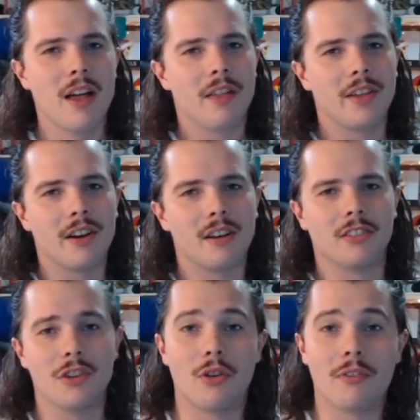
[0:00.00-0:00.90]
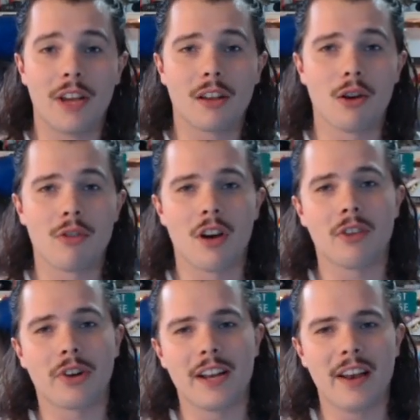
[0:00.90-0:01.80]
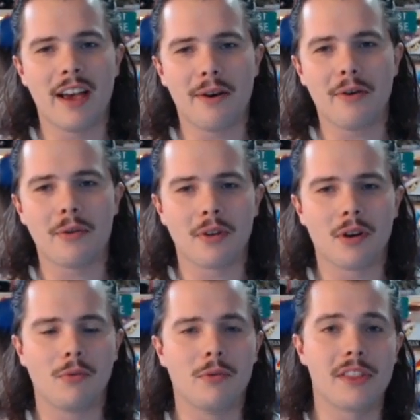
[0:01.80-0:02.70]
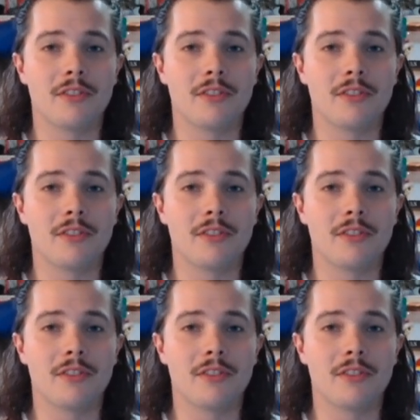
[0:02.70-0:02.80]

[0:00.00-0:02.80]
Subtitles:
There's a new event going on right now with